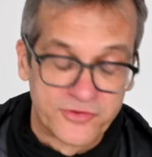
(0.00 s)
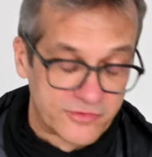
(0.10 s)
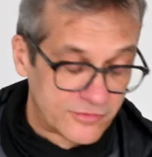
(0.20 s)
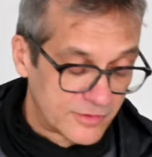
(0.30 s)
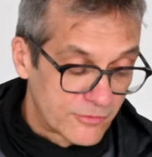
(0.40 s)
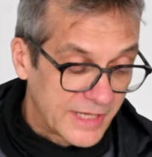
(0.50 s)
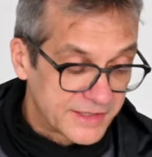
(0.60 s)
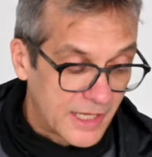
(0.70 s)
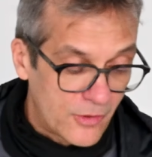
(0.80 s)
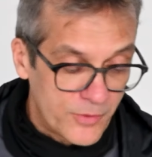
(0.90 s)
So right
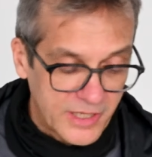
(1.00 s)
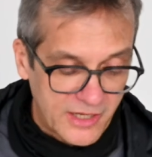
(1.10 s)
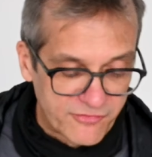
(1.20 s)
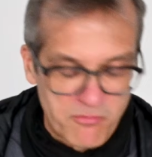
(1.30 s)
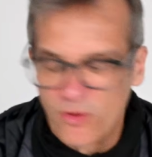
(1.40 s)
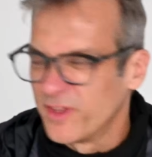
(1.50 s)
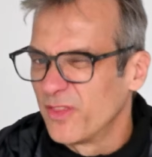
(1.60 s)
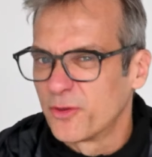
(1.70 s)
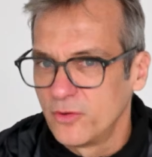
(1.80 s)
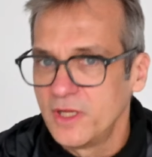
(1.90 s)
now we have more than
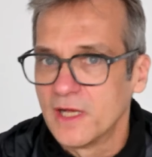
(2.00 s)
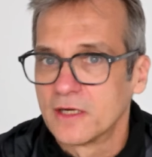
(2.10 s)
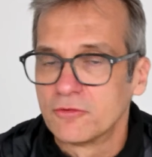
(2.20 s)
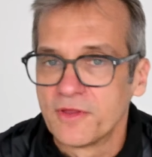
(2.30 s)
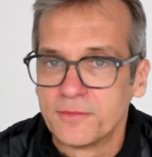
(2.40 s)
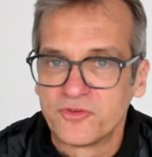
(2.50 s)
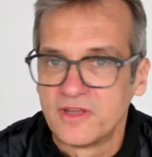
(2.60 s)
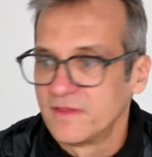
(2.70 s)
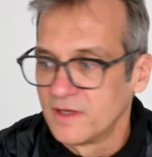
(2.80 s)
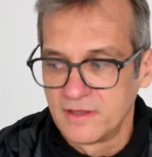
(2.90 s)
30 algorithms,
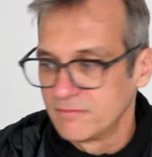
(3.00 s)
and